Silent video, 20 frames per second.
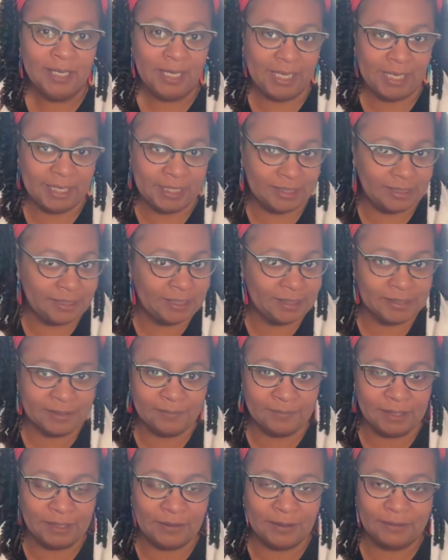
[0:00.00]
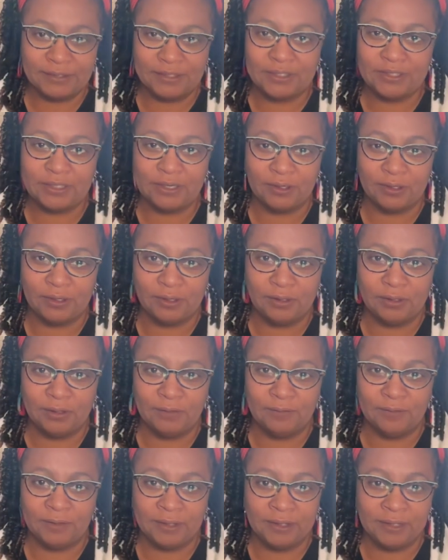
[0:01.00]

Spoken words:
it doesn't mean you have to start all over.